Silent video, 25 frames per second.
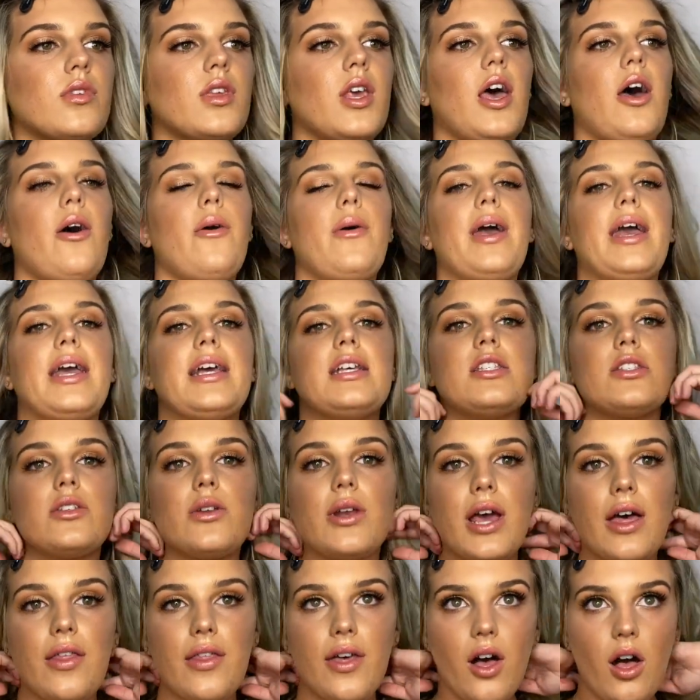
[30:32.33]
Okay, so
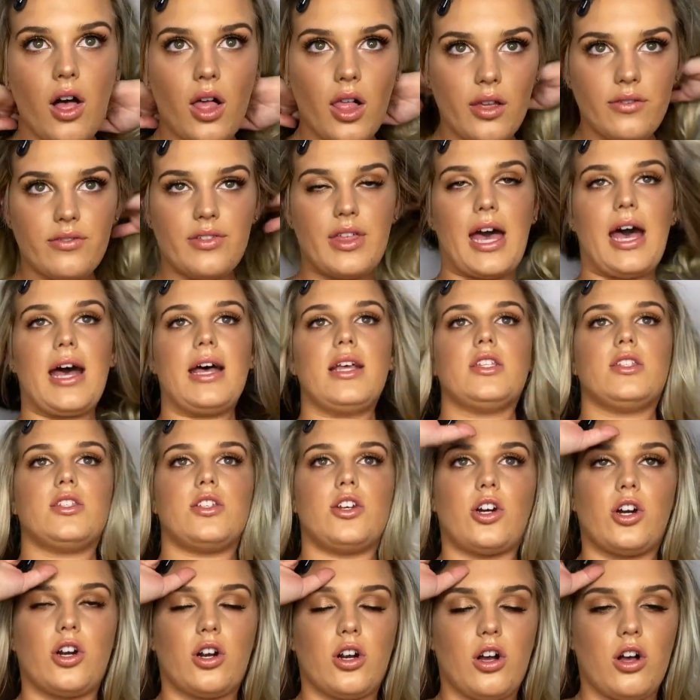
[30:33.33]
now that all of that is
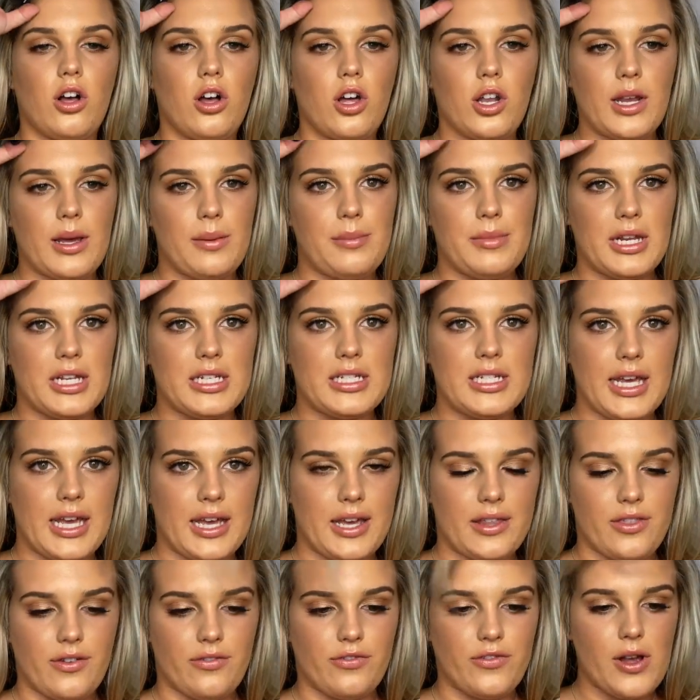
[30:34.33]
curled, I'm going to
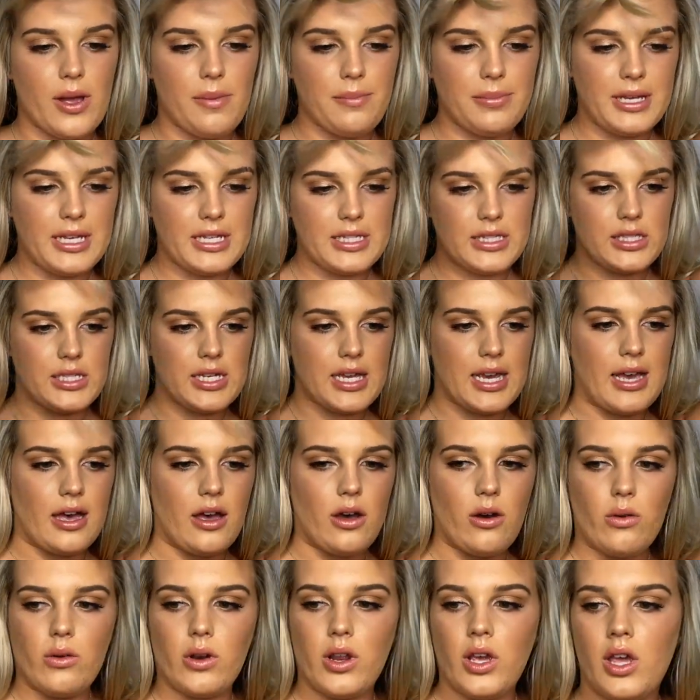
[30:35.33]
take the front piece
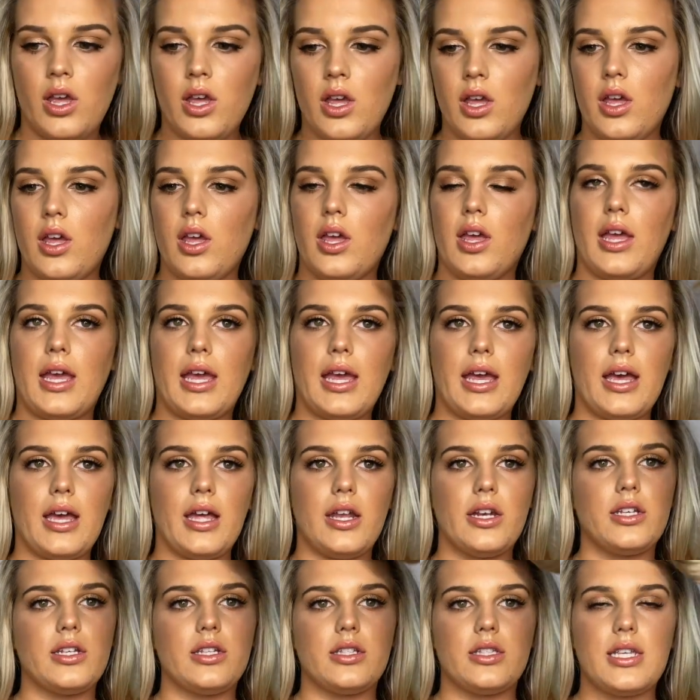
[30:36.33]
down
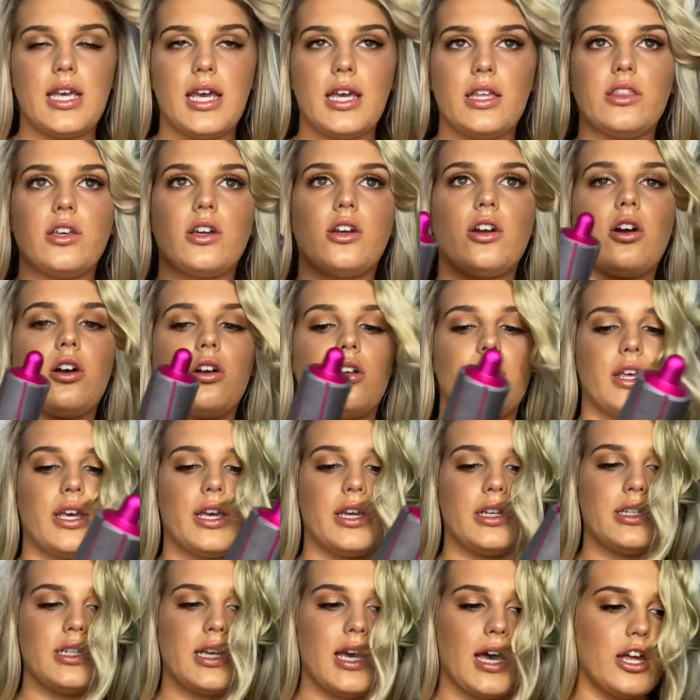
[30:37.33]
and take the
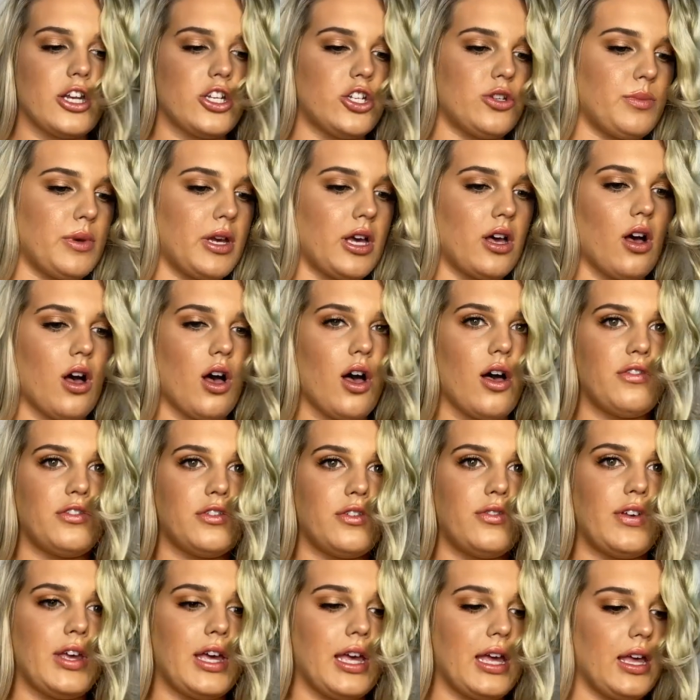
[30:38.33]
curling attachment off
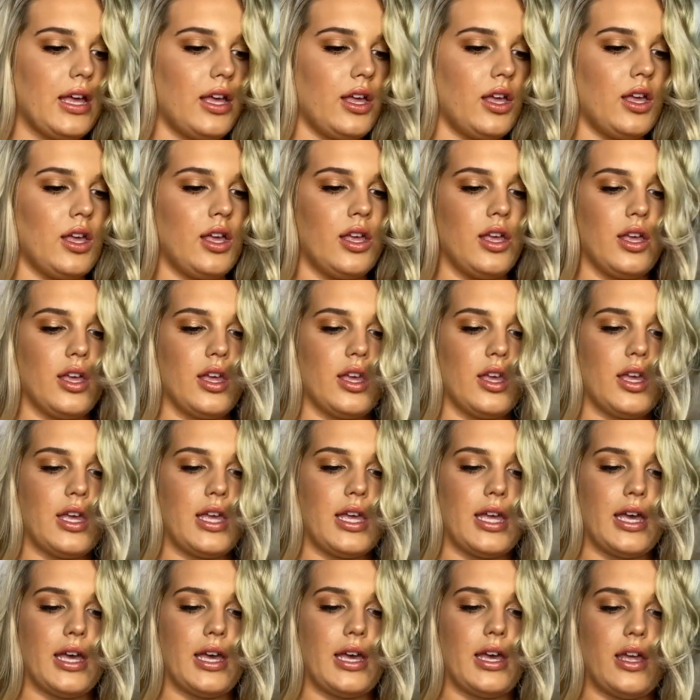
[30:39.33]
of it
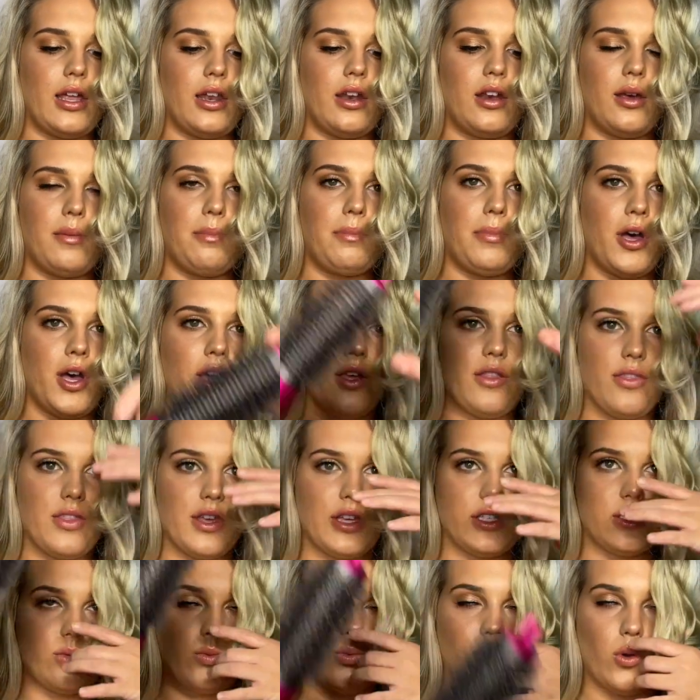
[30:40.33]
and put
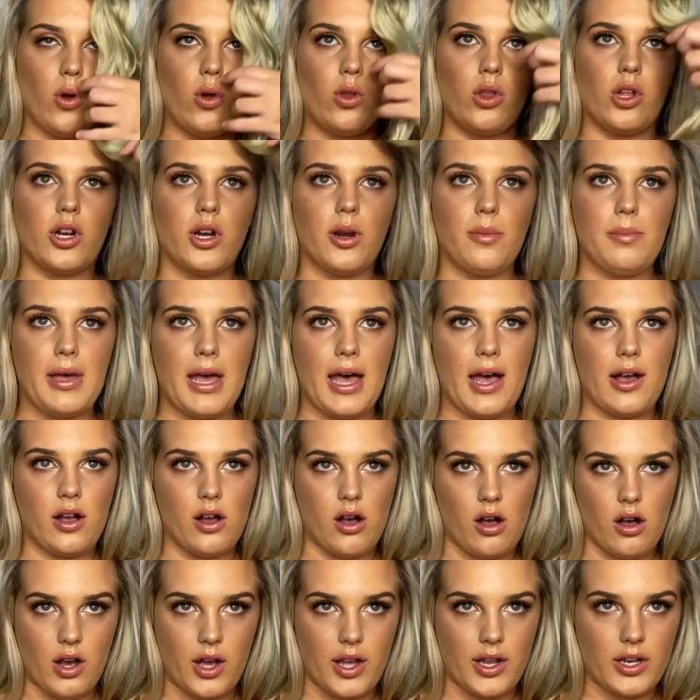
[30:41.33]
this roller back
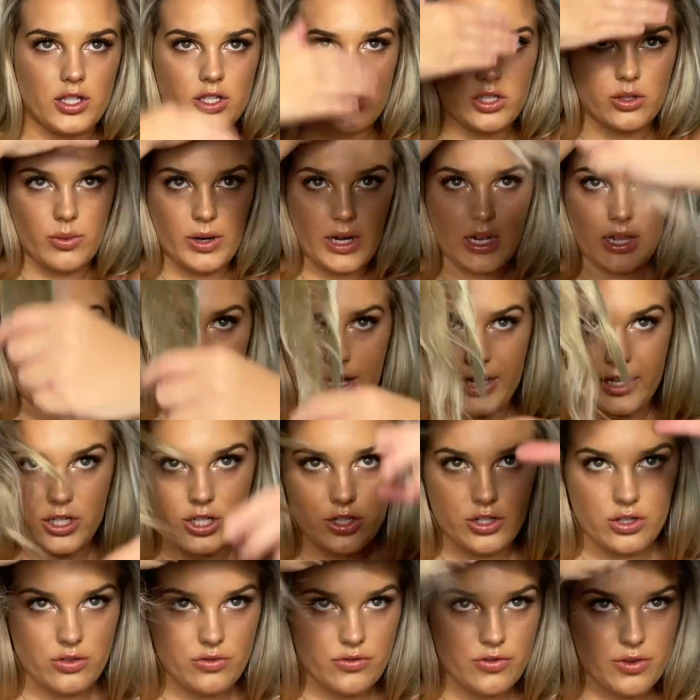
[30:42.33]
on. So what I like to
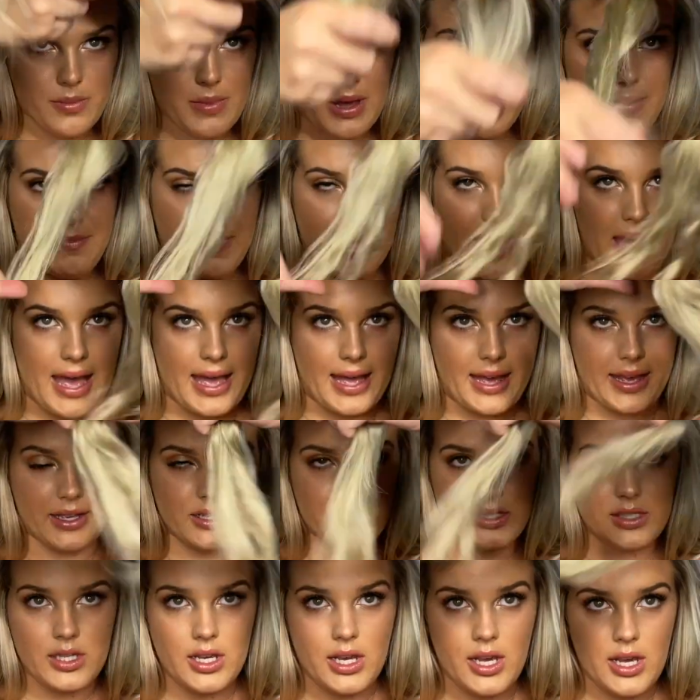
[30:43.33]
do for my
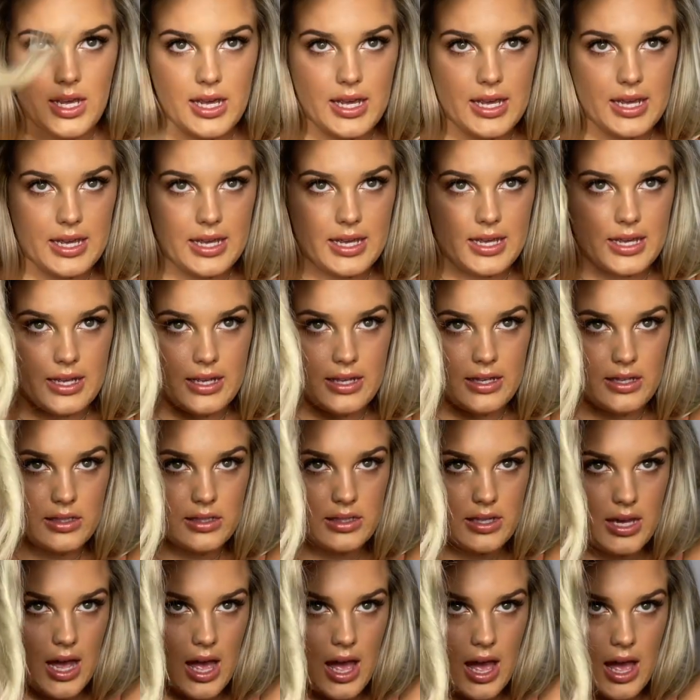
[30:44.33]
bangs
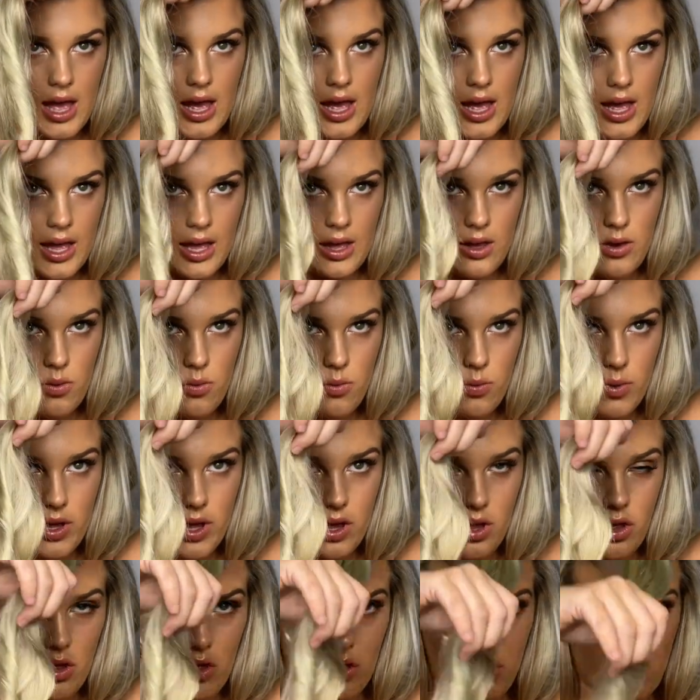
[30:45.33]
is I
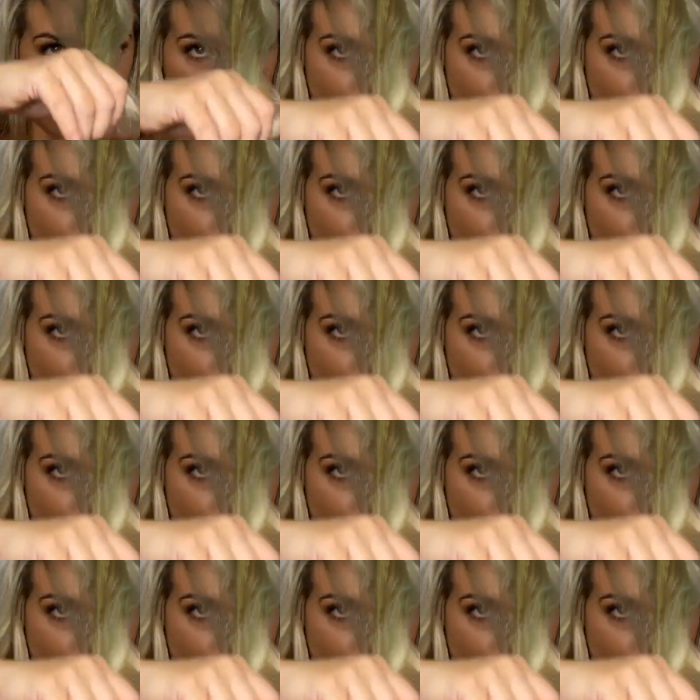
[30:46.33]
will